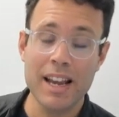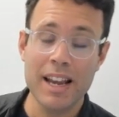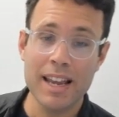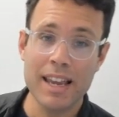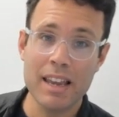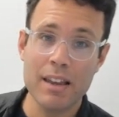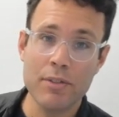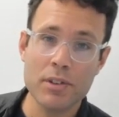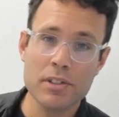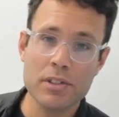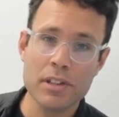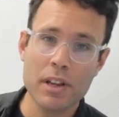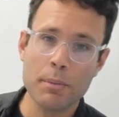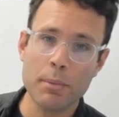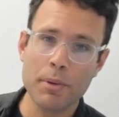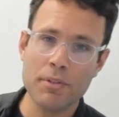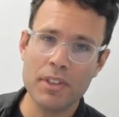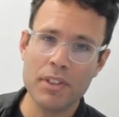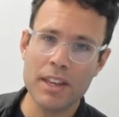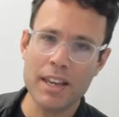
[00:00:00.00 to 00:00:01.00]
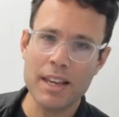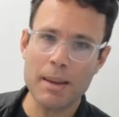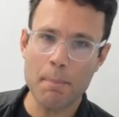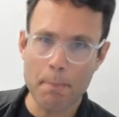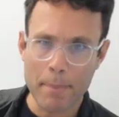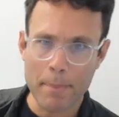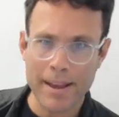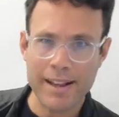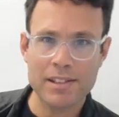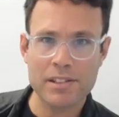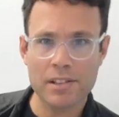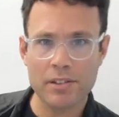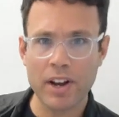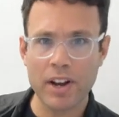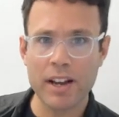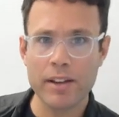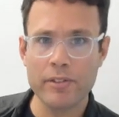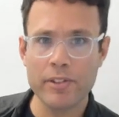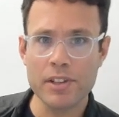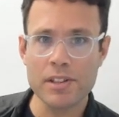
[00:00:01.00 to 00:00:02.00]
even some of the big
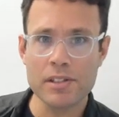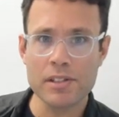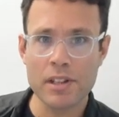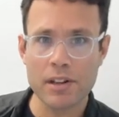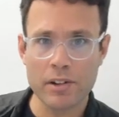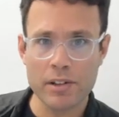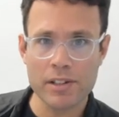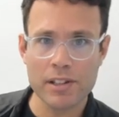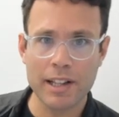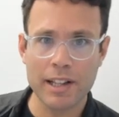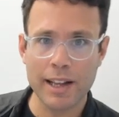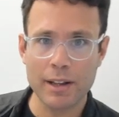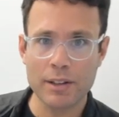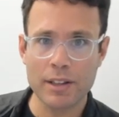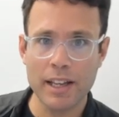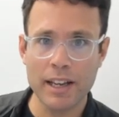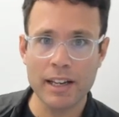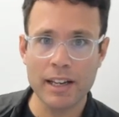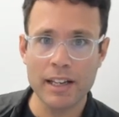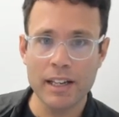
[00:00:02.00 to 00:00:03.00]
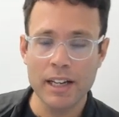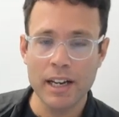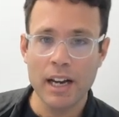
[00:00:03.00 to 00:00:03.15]
survivors that are still out there